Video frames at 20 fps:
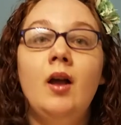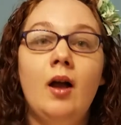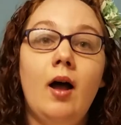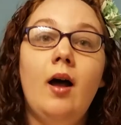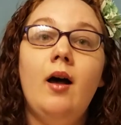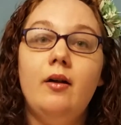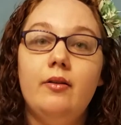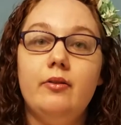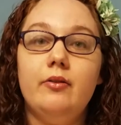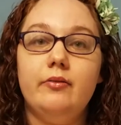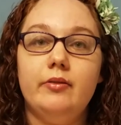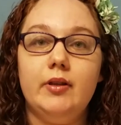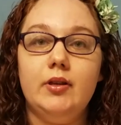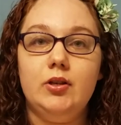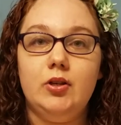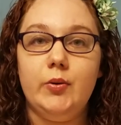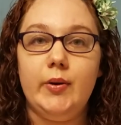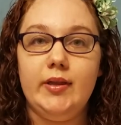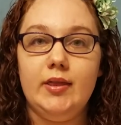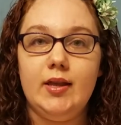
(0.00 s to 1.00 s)
other than
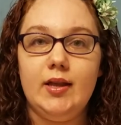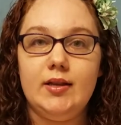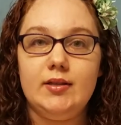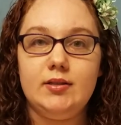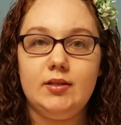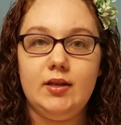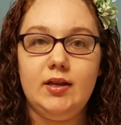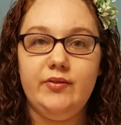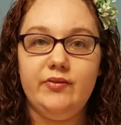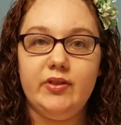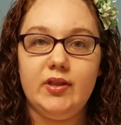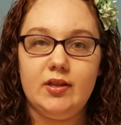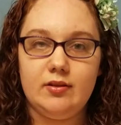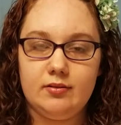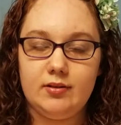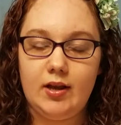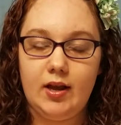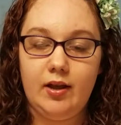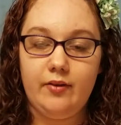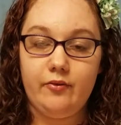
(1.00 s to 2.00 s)
doing this, and even this
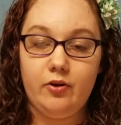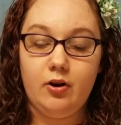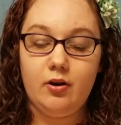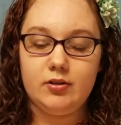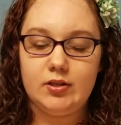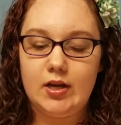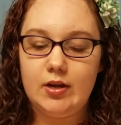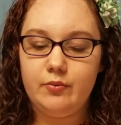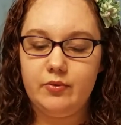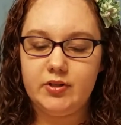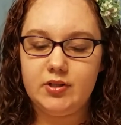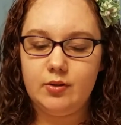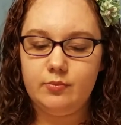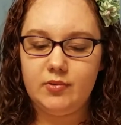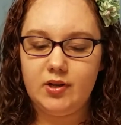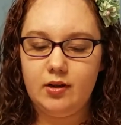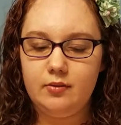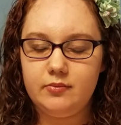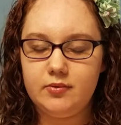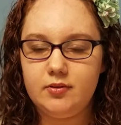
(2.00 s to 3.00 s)
I have a hard time with
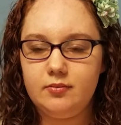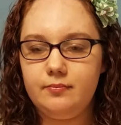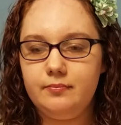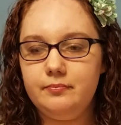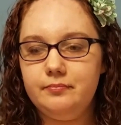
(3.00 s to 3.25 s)
sometimes.